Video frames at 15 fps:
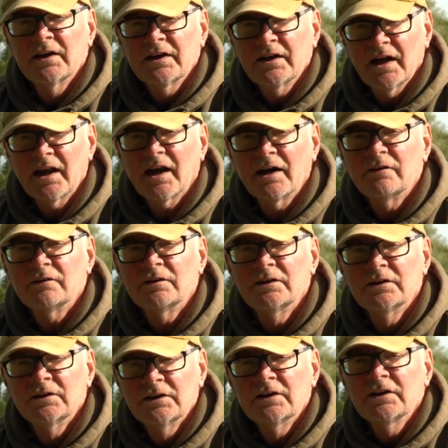Get out,
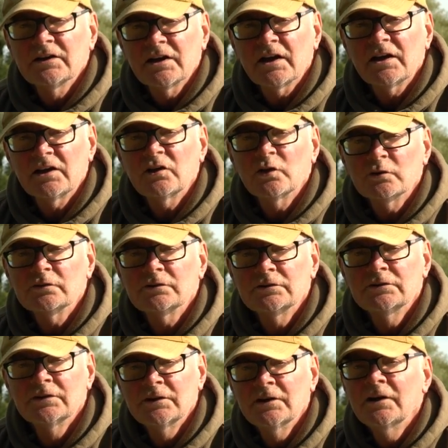get it done,
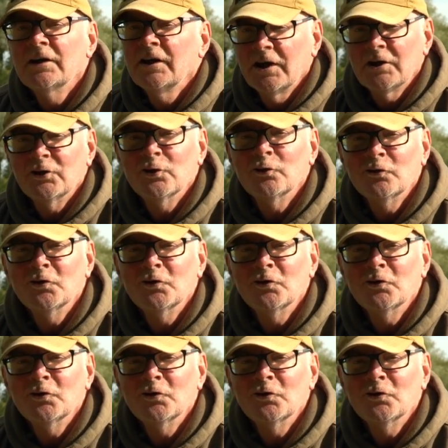and use